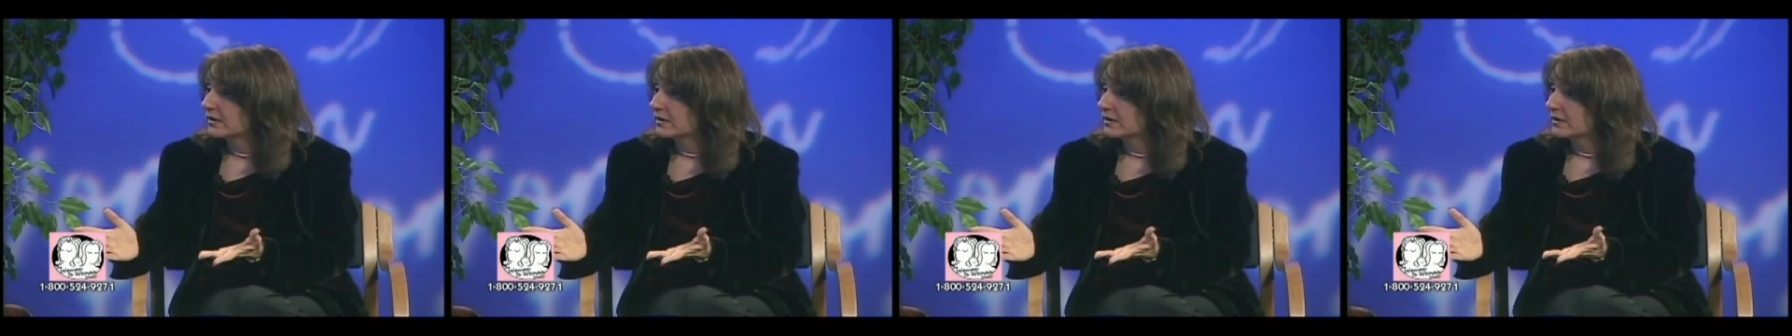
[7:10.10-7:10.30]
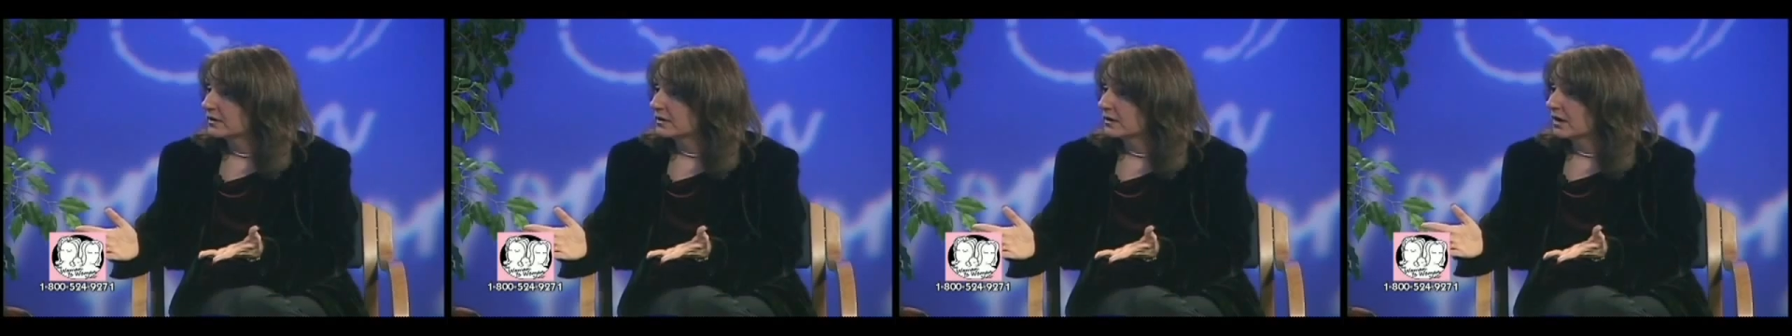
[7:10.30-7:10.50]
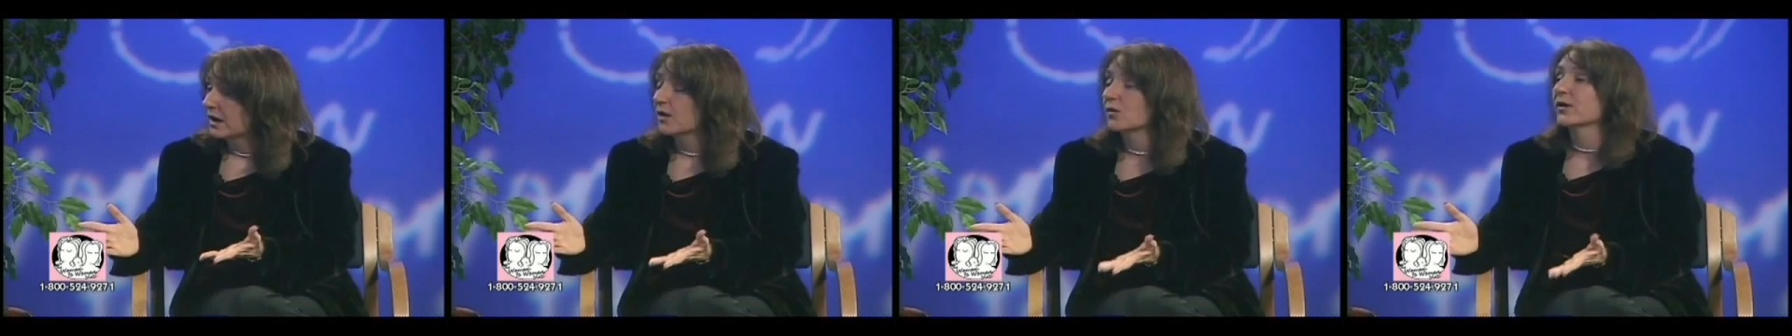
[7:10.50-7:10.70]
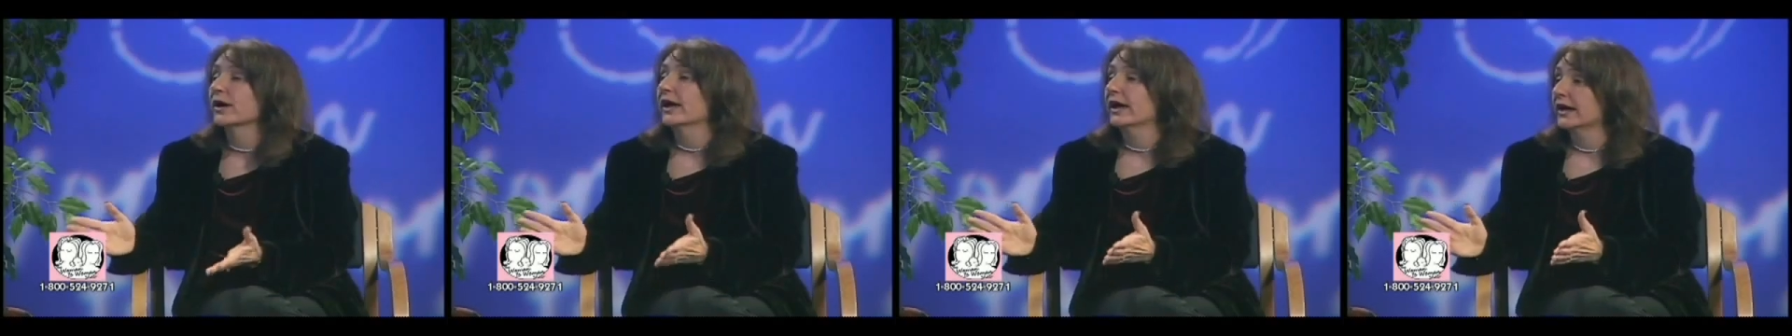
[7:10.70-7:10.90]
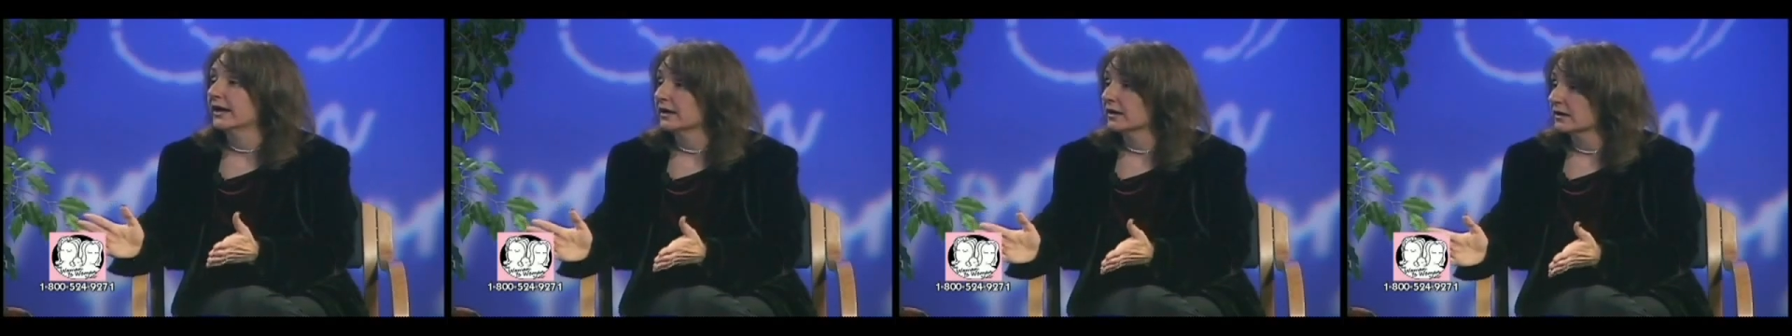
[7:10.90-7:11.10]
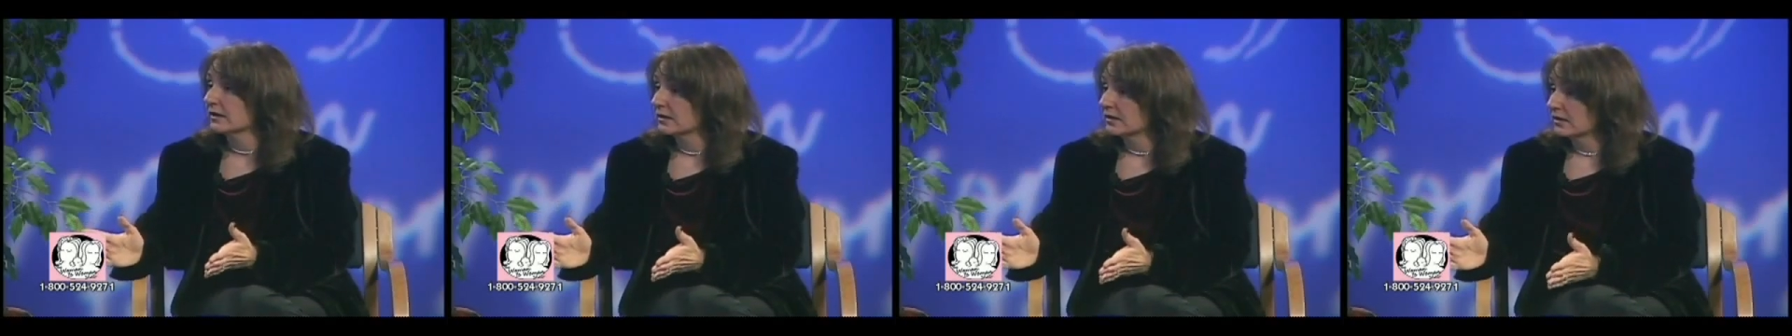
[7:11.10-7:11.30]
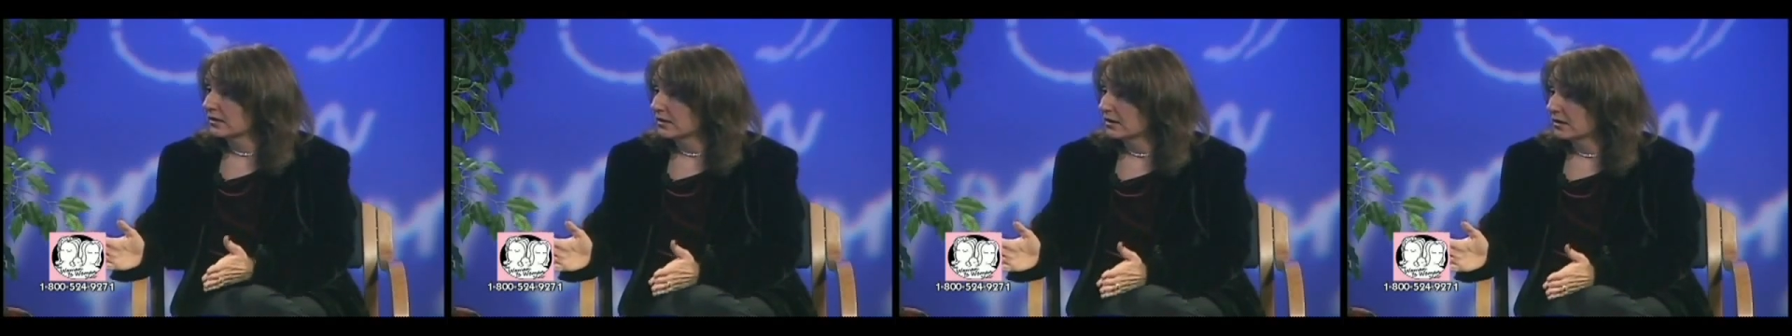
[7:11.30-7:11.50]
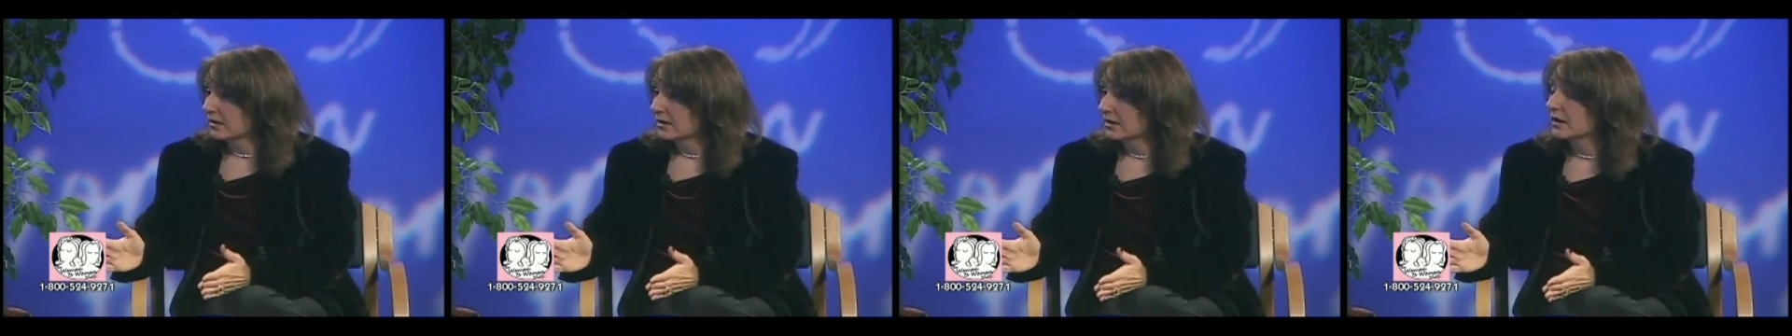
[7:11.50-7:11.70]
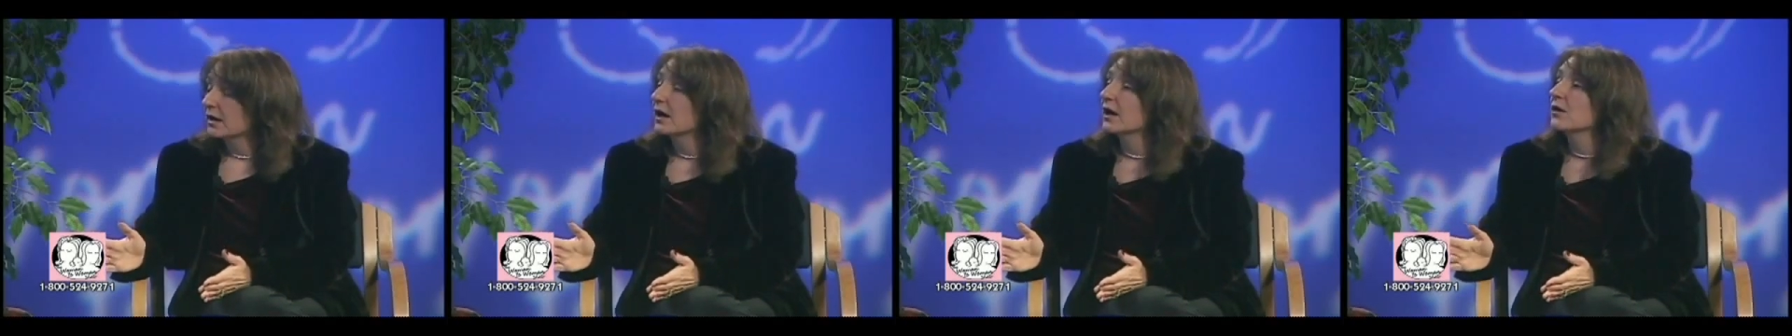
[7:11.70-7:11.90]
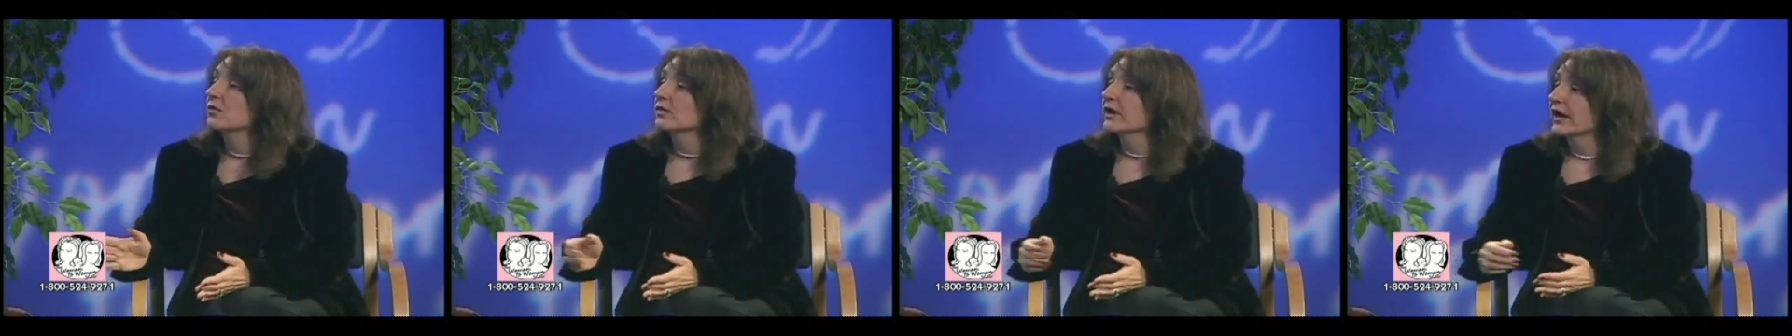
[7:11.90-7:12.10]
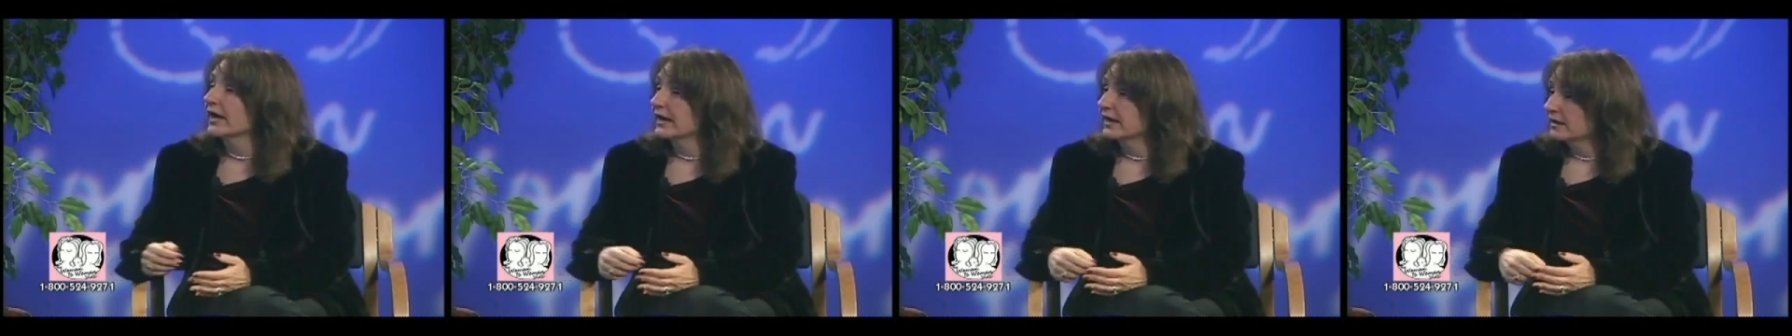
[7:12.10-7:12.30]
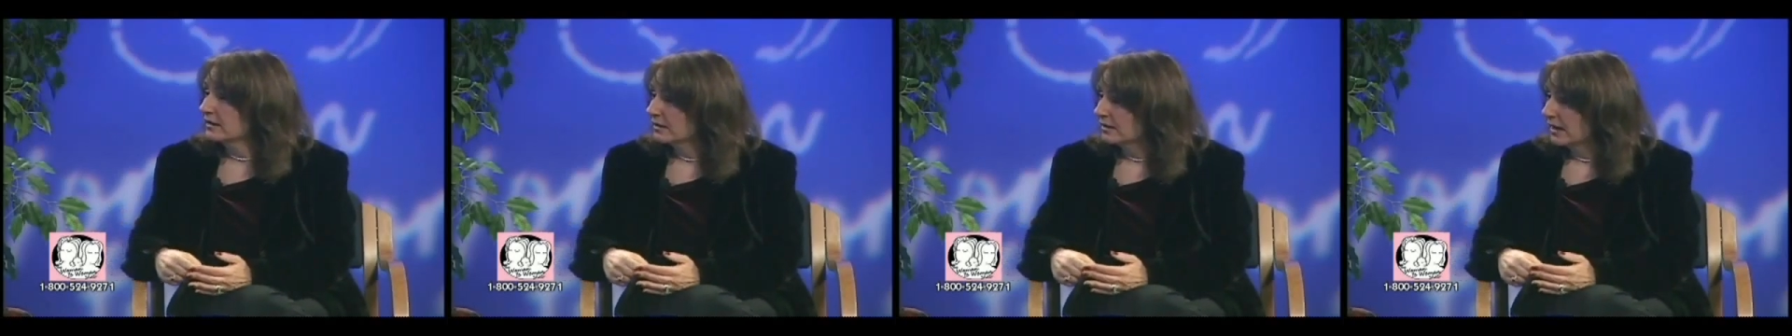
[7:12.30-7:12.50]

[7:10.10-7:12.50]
to our website. Okay, ortl.org, okay.